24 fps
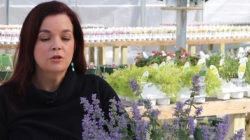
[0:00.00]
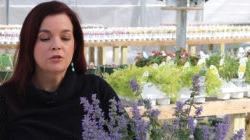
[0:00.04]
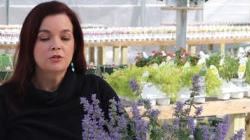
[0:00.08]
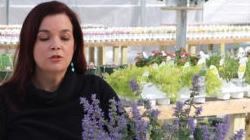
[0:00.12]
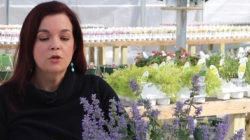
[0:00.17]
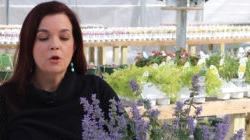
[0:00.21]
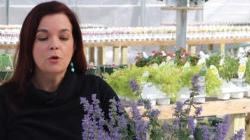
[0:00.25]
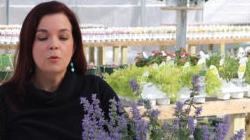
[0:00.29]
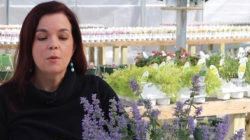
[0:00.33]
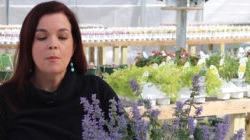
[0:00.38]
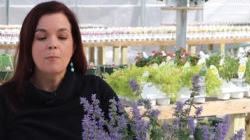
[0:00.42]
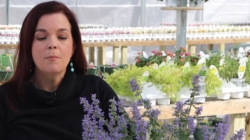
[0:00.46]

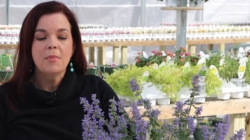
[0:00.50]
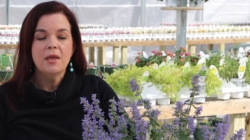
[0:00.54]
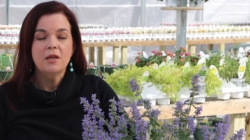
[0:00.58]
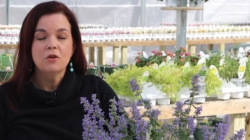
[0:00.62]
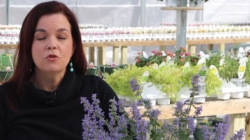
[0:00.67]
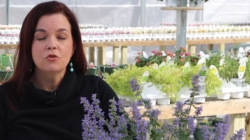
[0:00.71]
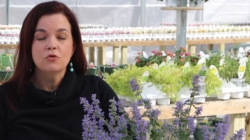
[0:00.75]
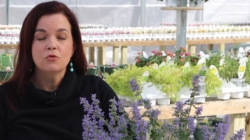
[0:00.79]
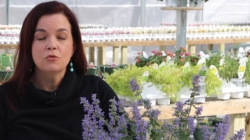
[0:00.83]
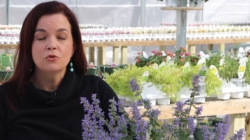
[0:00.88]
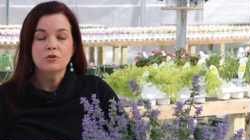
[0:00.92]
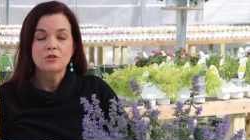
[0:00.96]
So make
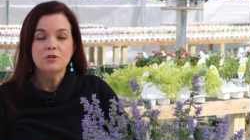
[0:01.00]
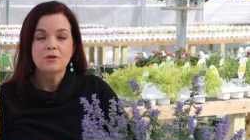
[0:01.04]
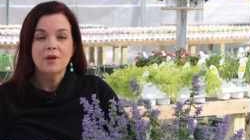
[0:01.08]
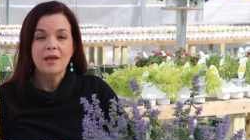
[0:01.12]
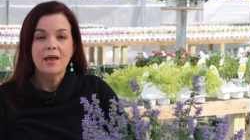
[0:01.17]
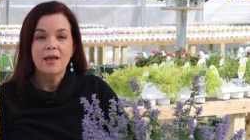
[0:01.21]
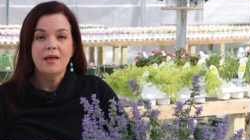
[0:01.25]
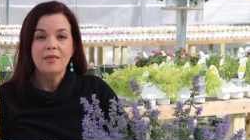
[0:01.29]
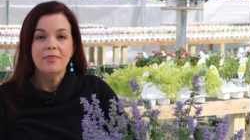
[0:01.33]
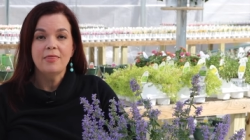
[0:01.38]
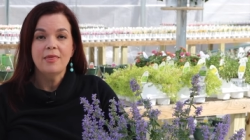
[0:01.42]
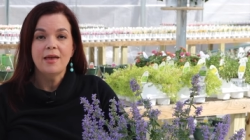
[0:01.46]
sure to
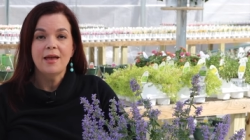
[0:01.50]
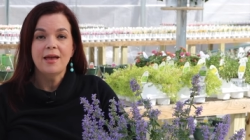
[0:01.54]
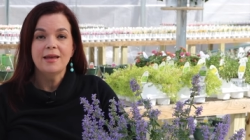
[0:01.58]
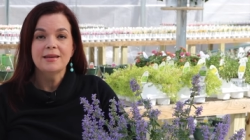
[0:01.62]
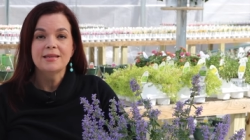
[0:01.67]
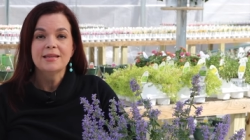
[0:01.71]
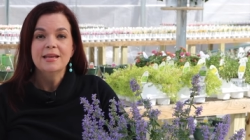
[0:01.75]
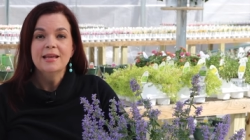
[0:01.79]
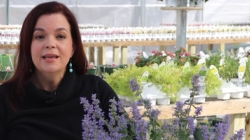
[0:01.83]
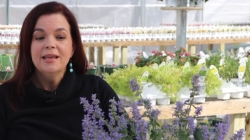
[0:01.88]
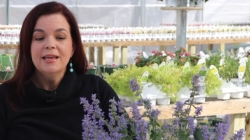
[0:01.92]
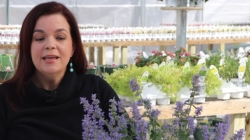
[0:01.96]
add
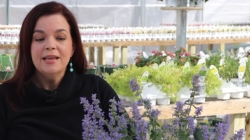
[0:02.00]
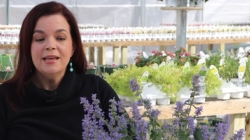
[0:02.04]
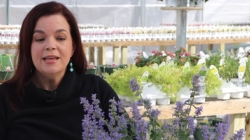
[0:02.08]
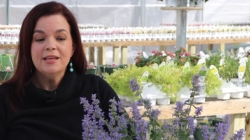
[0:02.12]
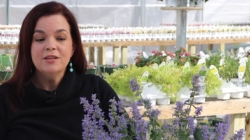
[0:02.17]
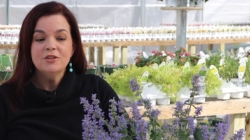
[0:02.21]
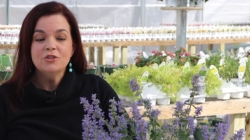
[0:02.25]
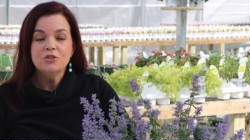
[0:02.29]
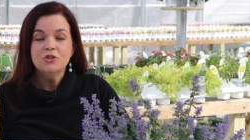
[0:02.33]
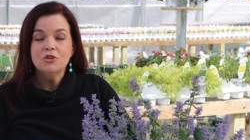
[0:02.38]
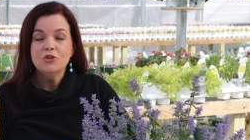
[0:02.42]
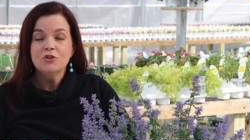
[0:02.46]
that
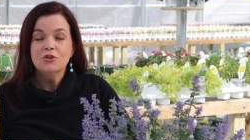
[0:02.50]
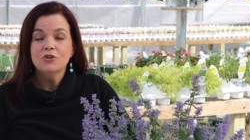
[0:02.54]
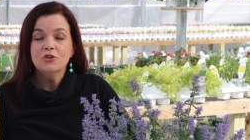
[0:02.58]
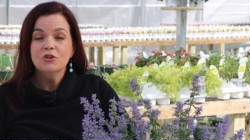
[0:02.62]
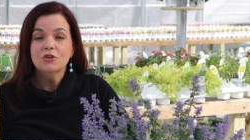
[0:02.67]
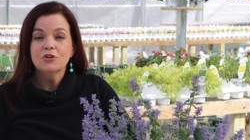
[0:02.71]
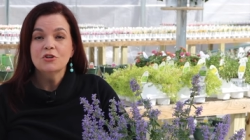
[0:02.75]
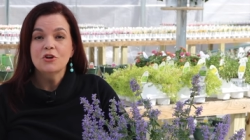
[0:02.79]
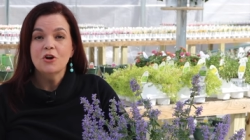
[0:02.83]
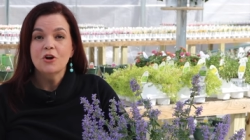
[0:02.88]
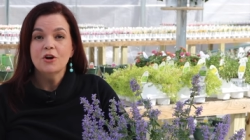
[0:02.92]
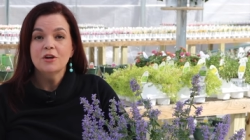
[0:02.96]
into
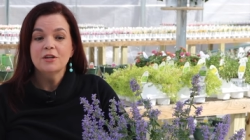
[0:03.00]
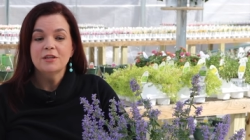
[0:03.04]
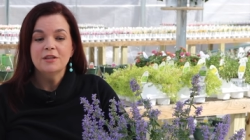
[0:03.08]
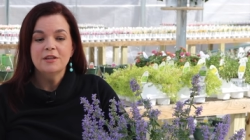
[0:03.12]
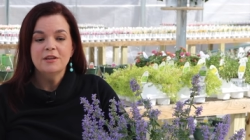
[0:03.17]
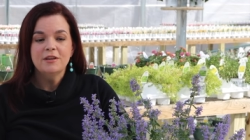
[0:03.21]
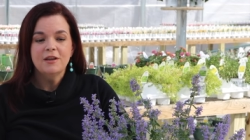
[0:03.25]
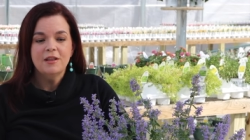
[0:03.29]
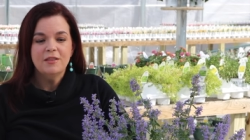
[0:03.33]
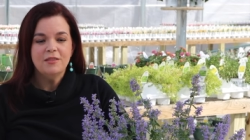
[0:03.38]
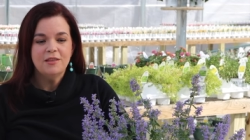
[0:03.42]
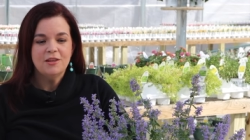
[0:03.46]
your
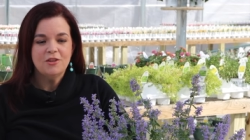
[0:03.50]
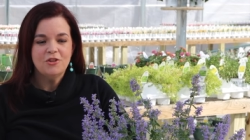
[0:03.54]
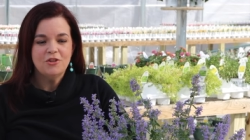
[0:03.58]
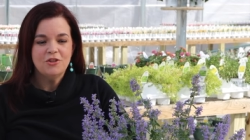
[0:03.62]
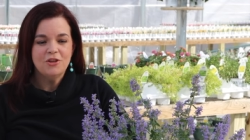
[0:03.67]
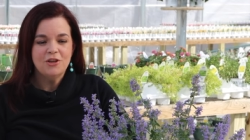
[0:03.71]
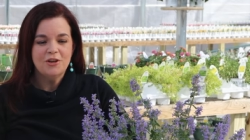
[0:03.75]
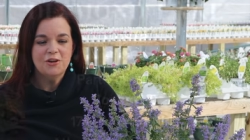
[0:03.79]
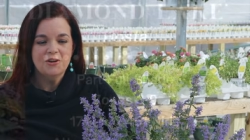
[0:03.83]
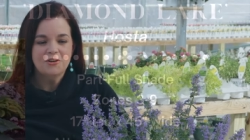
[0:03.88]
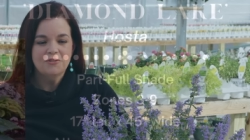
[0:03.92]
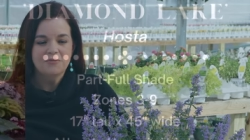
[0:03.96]
garden this
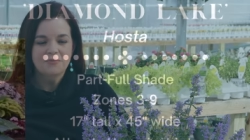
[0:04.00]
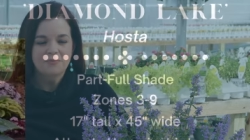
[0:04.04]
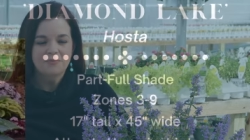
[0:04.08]
year.